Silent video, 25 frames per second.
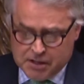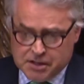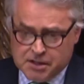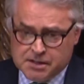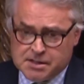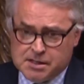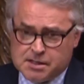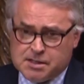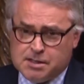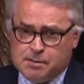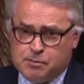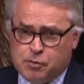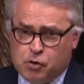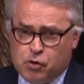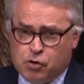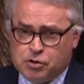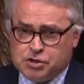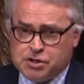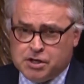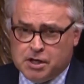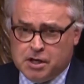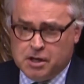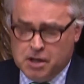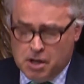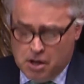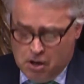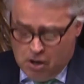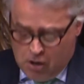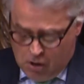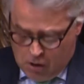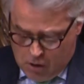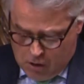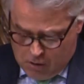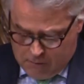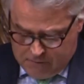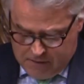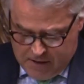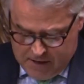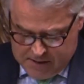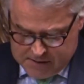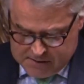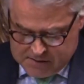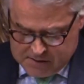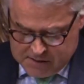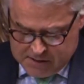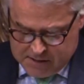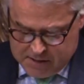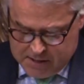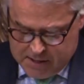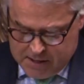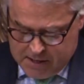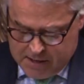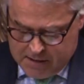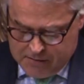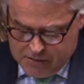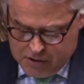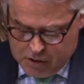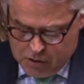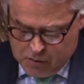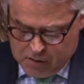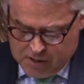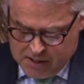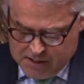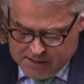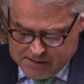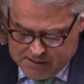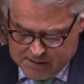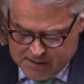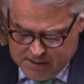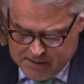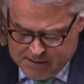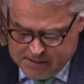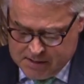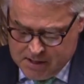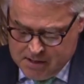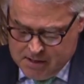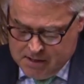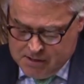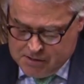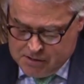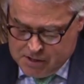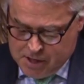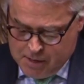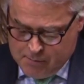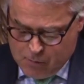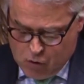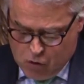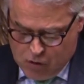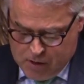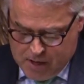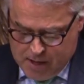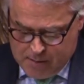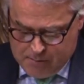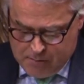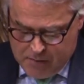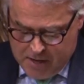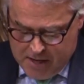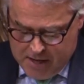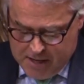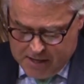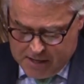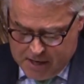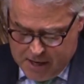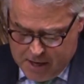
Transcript: And as a supporter of Hestia and the UK Says No More campaign,